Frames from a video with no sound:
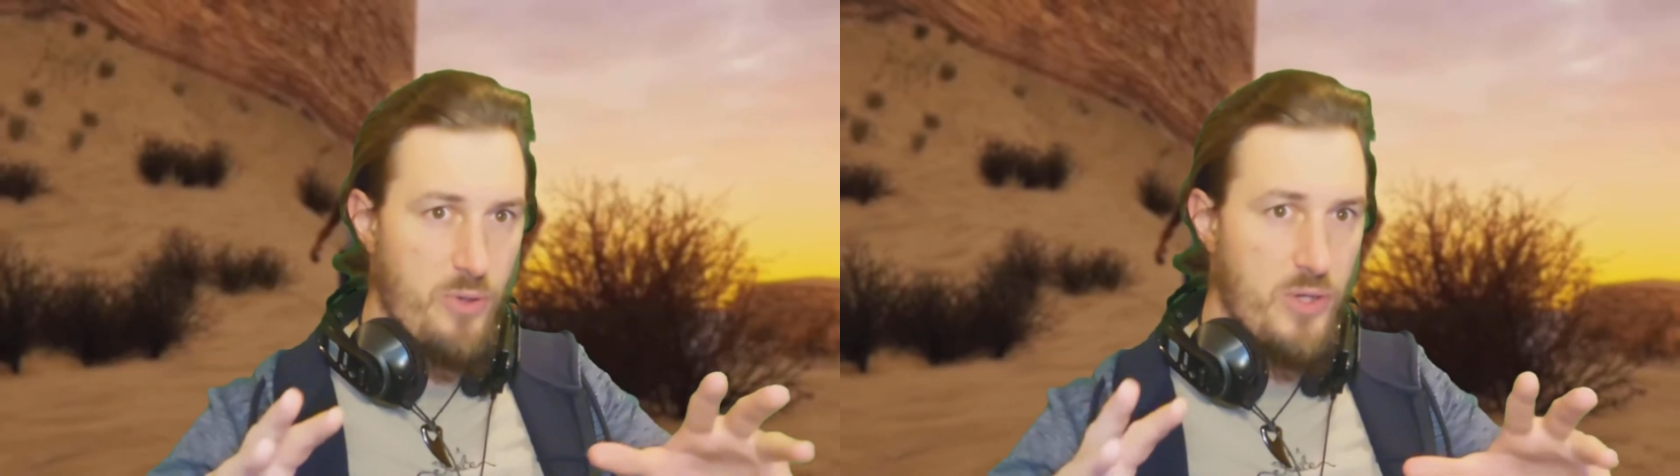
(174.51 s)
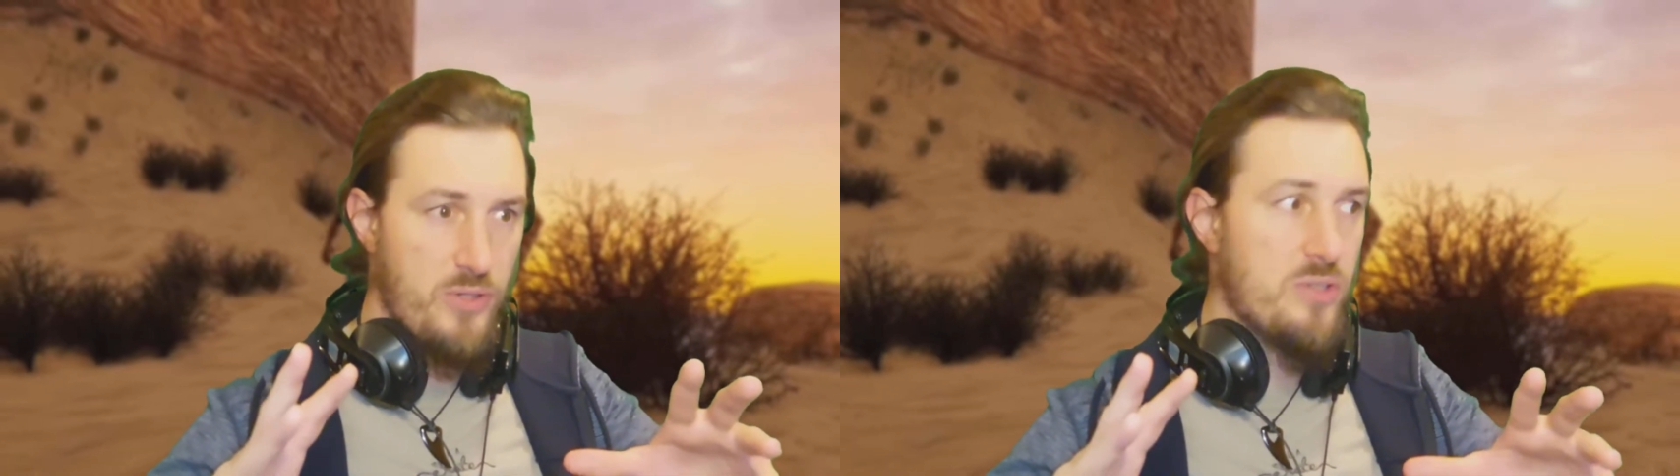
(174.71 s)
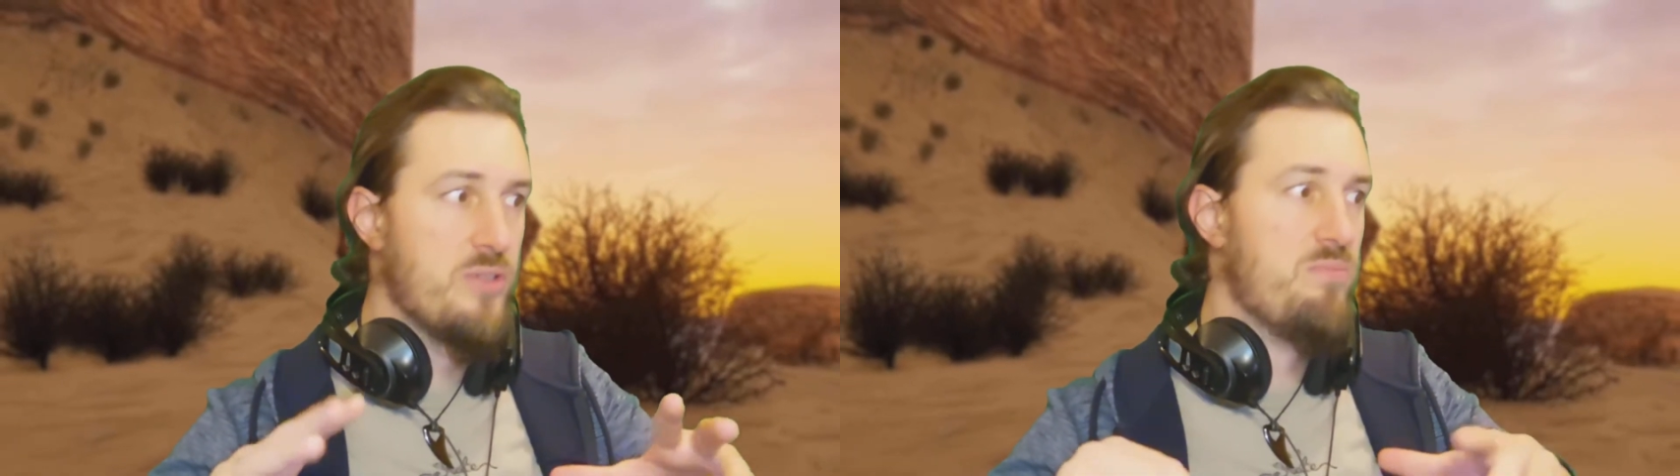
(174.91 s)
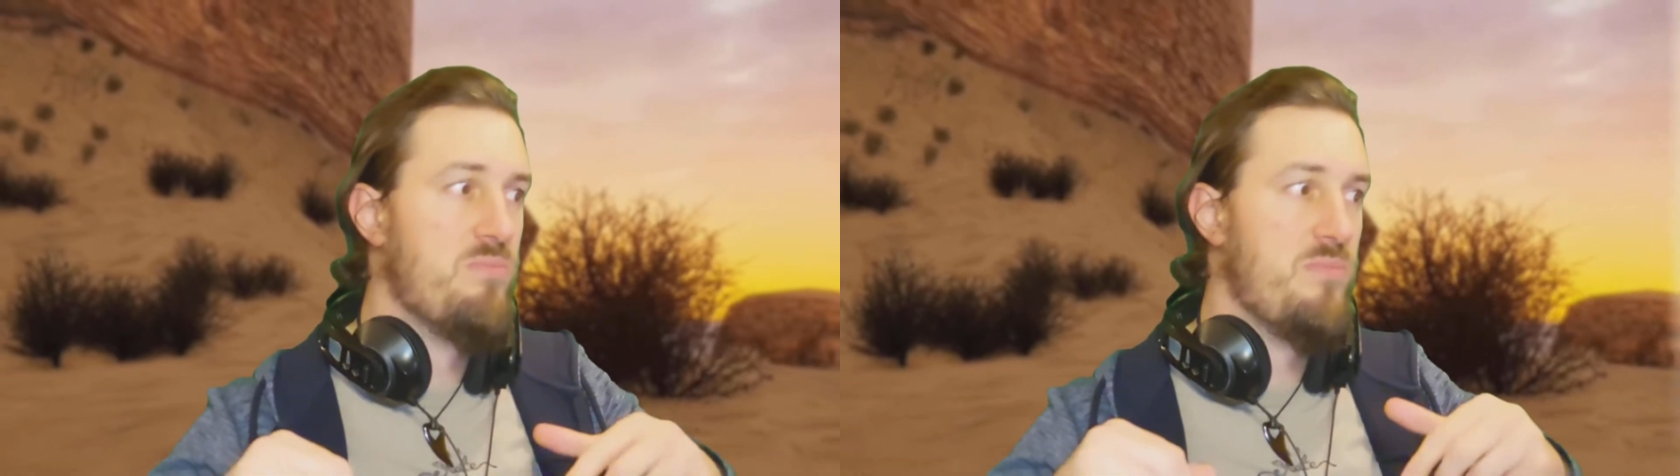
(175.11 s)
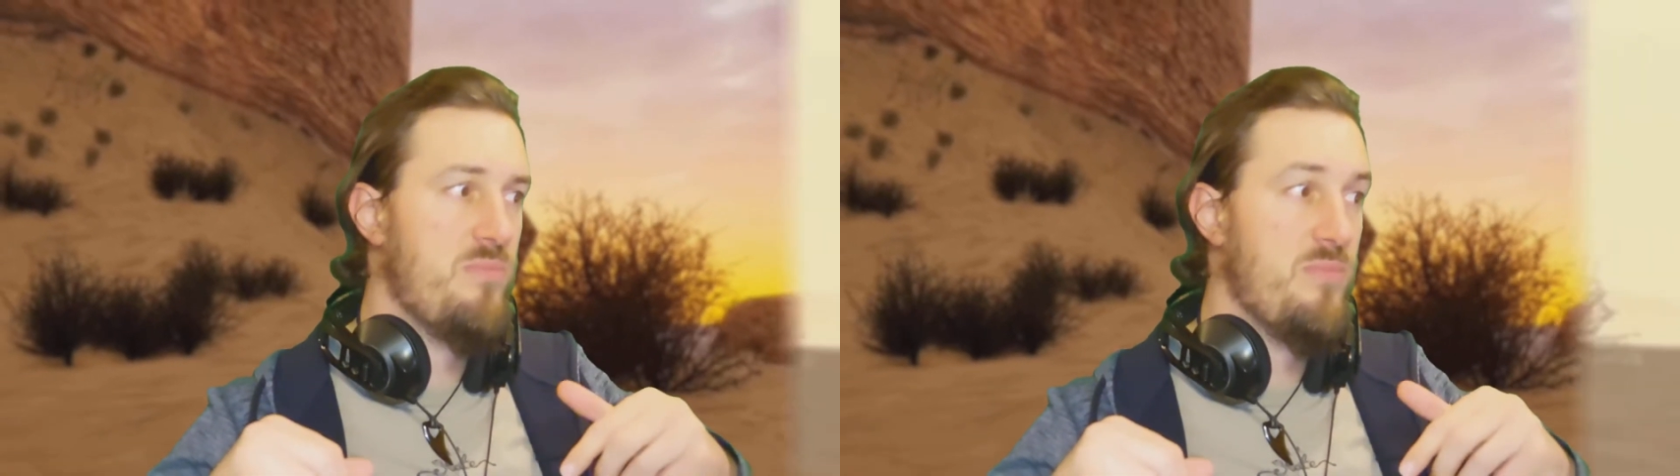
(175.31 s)
was
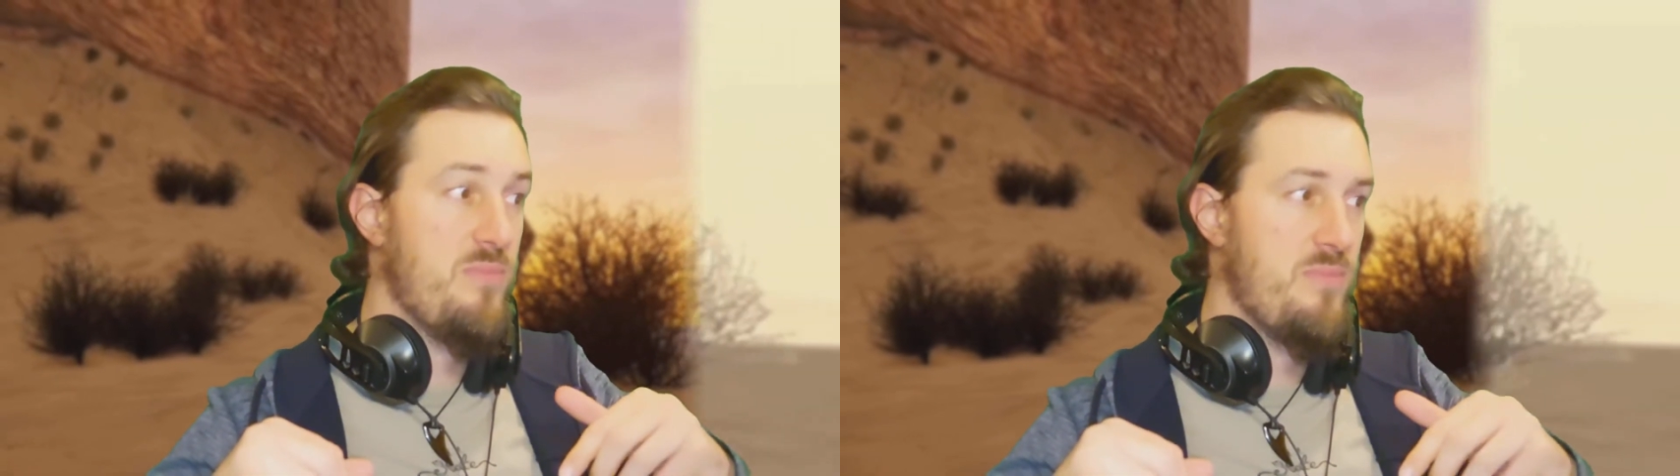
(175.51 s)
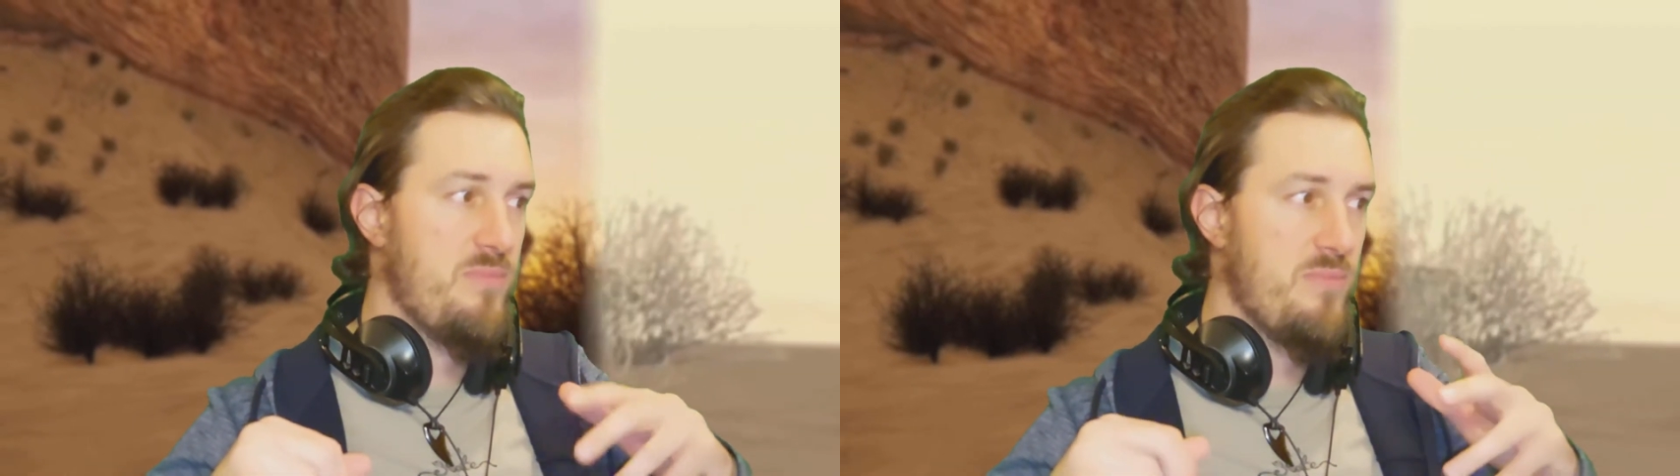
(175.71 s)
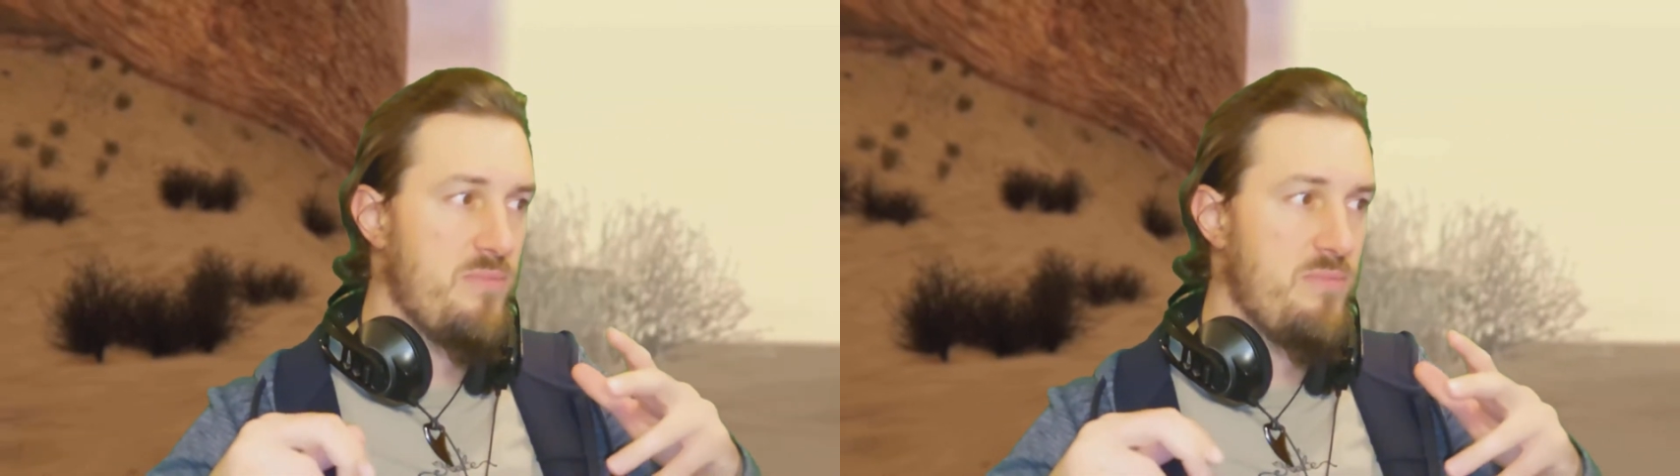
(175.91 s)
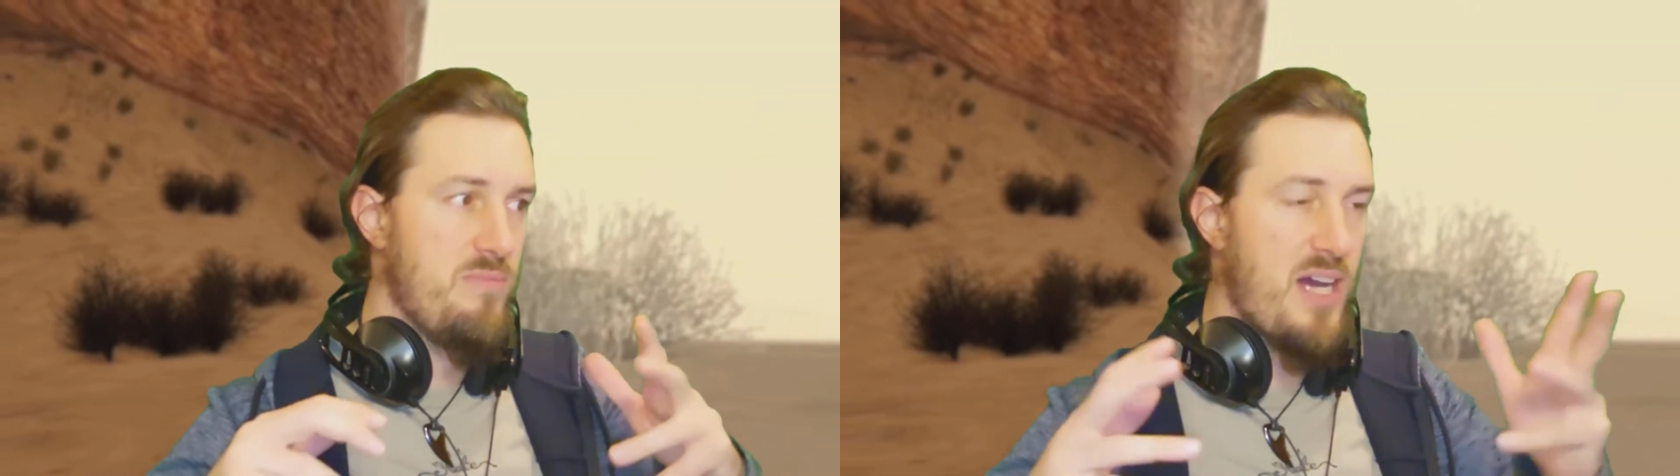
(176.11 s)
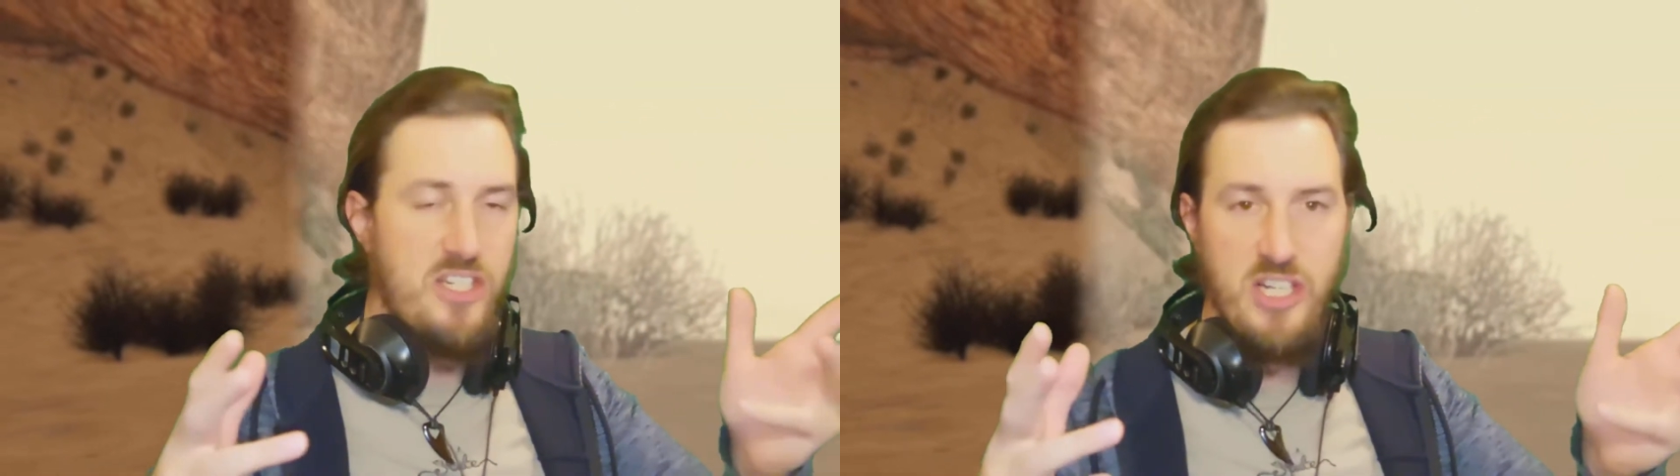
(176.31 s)

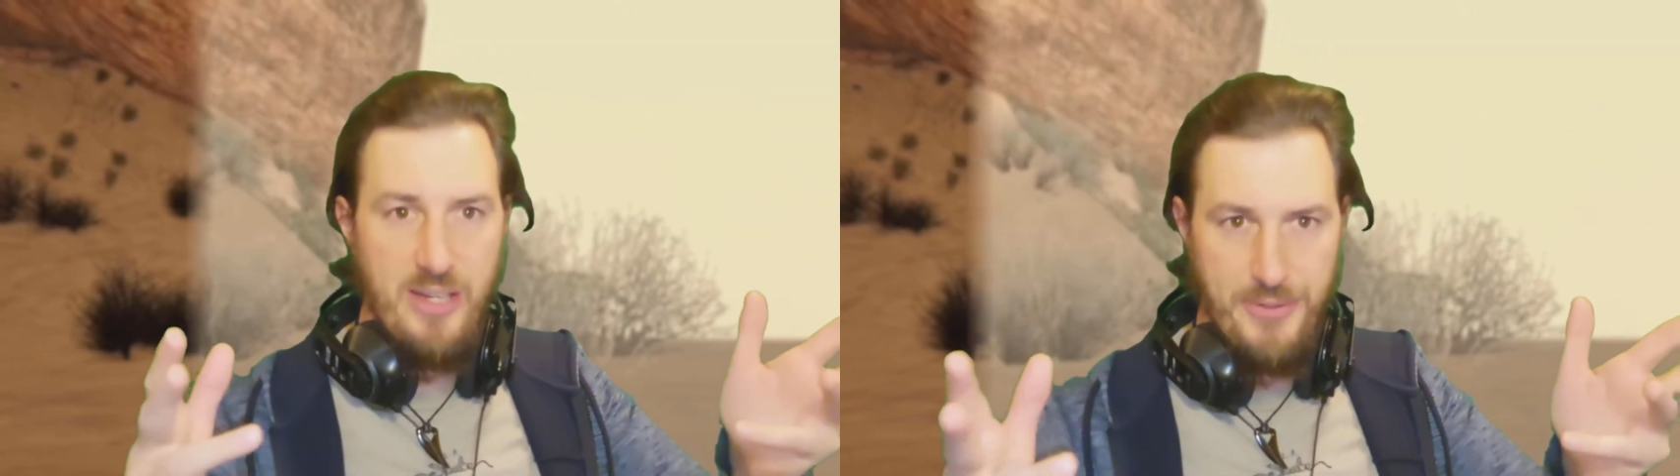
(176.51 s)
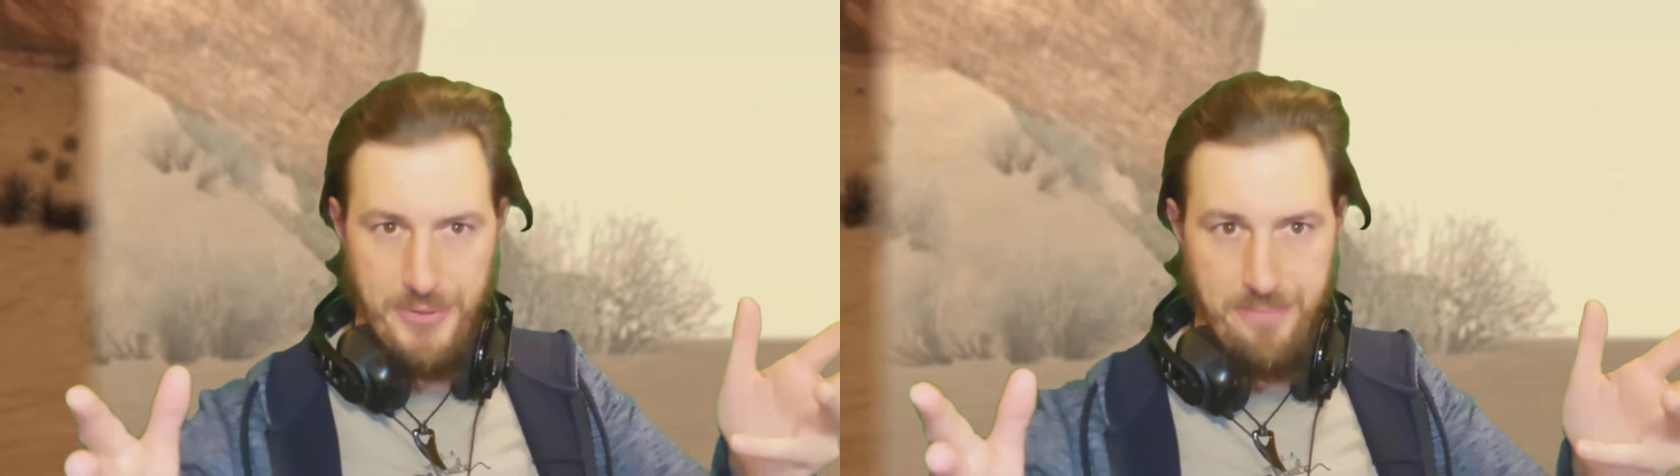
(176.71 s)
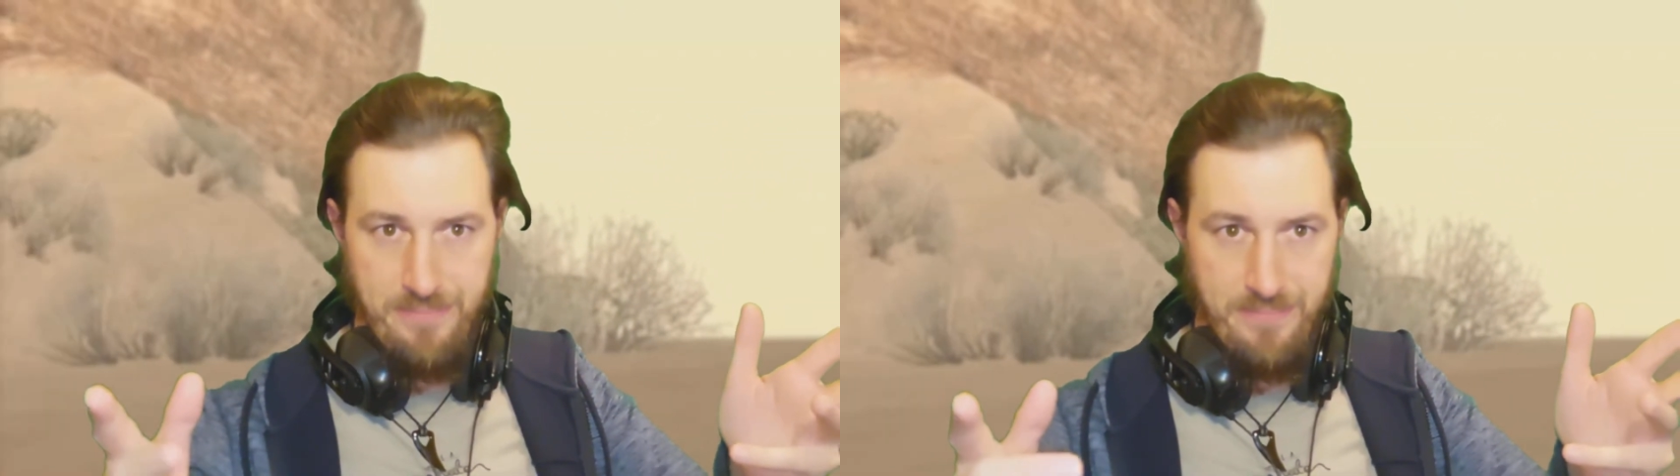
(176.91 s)
my childhood,